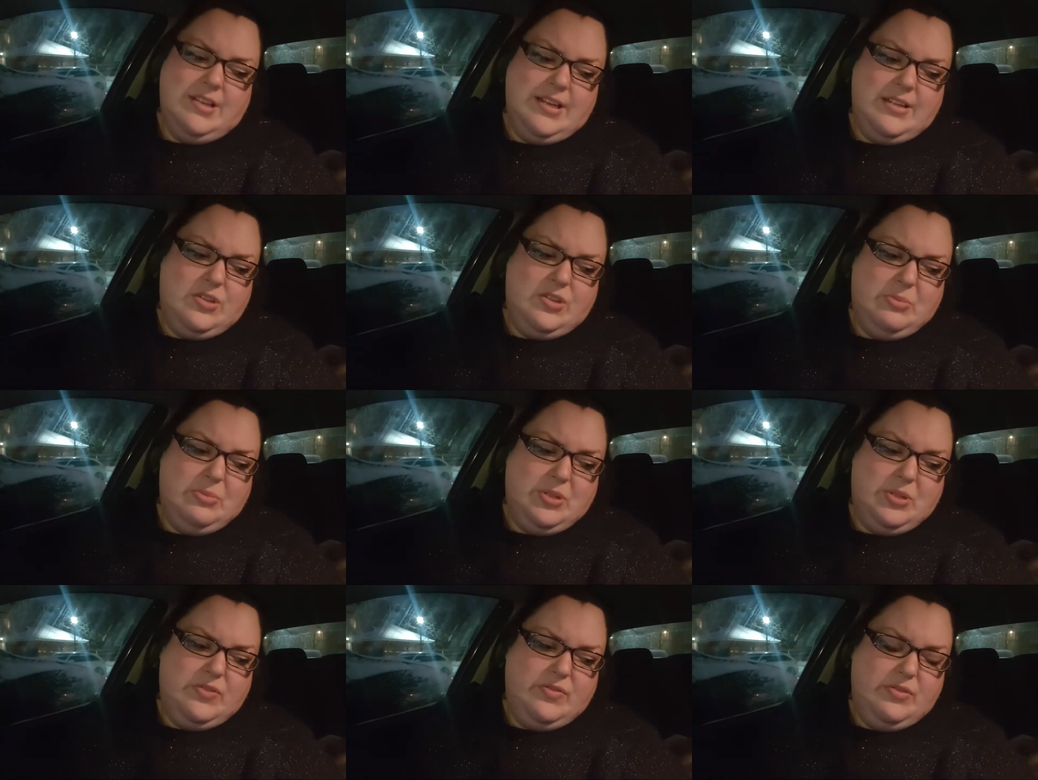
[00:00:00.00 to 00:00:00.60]
I eat too
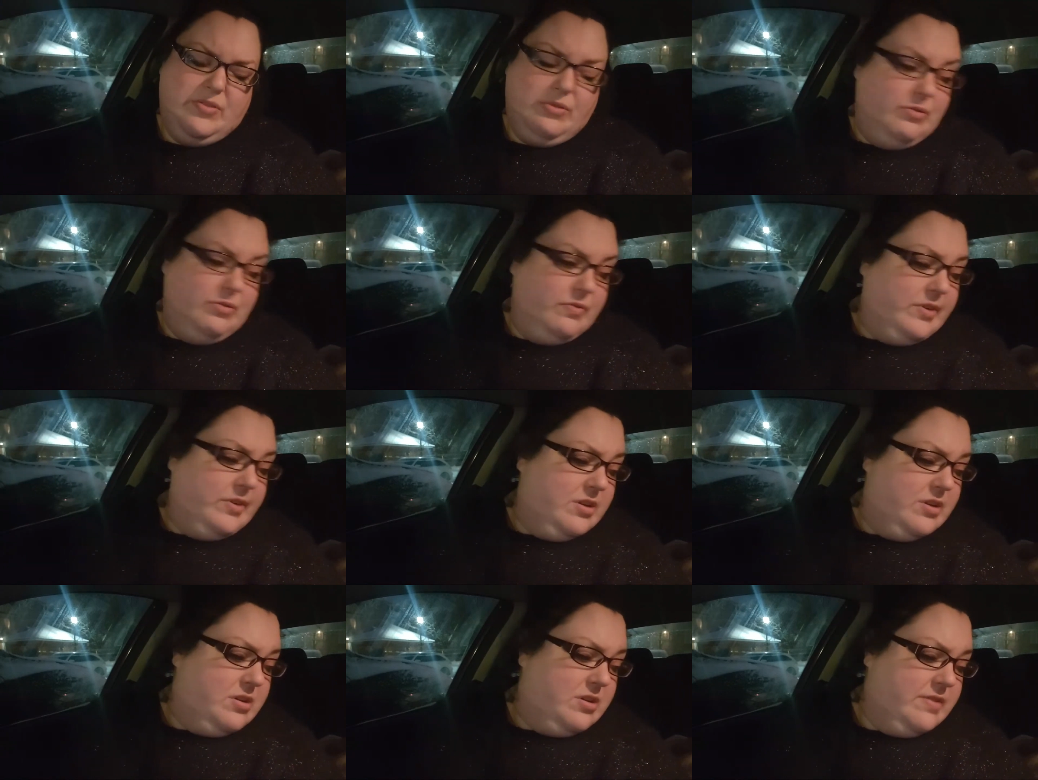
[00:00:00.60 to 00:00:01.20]
much
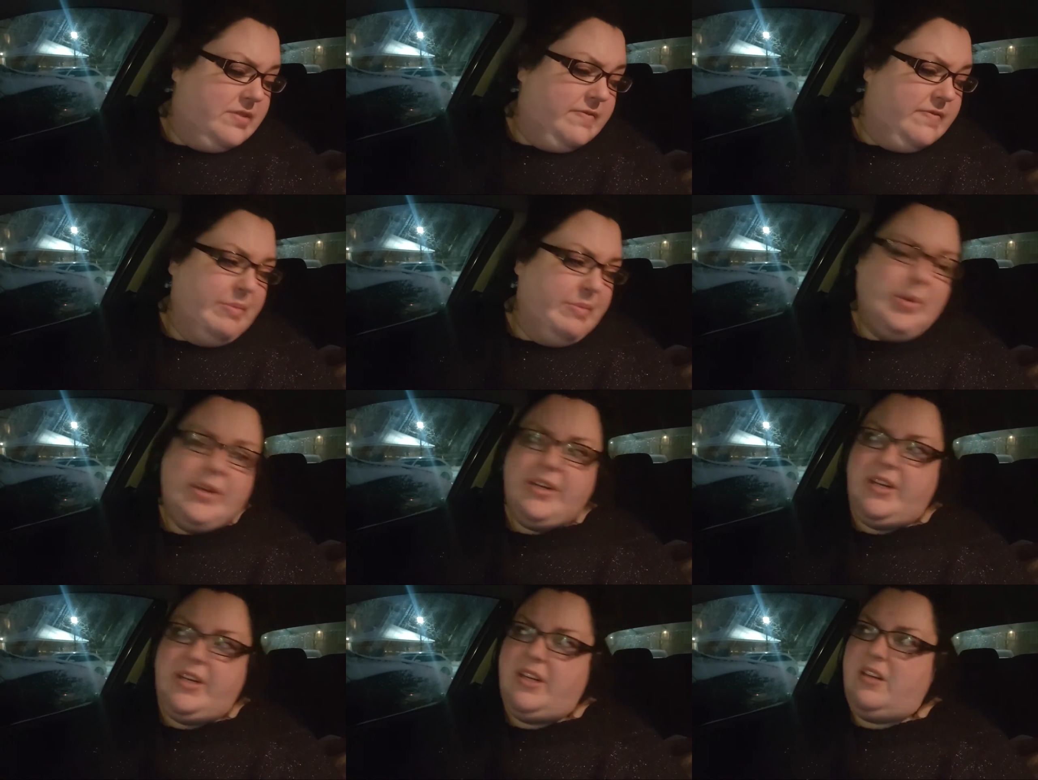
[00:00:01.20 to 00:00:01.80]
food,
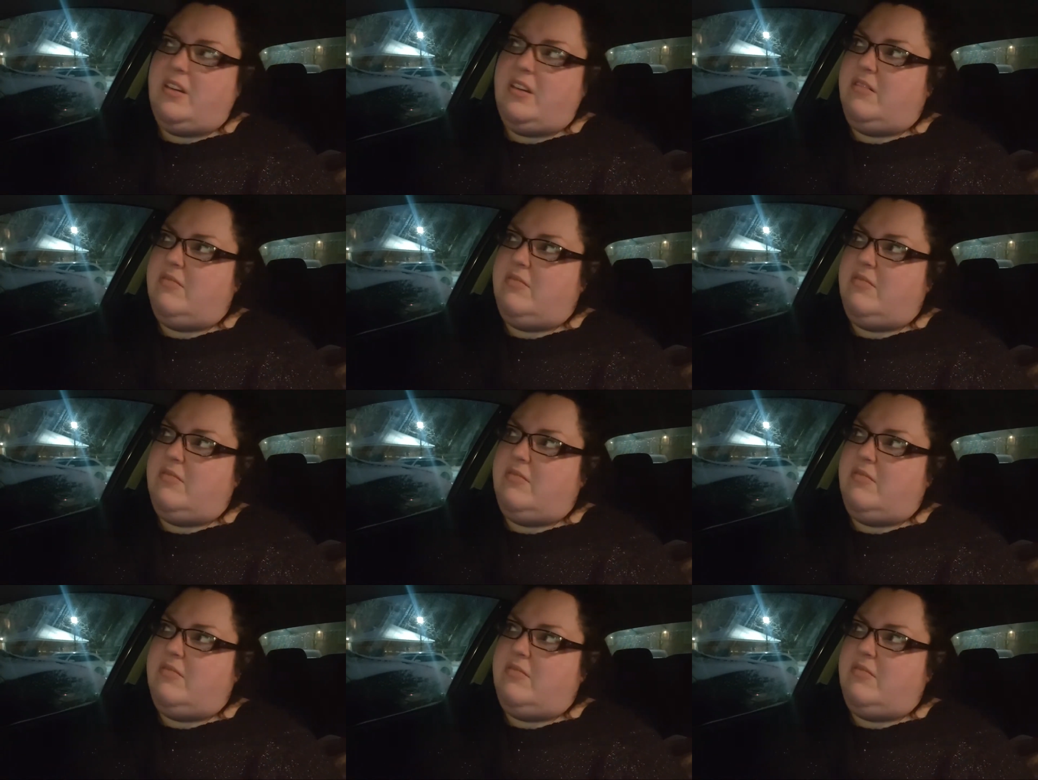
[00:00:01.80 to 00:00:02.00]
everybody.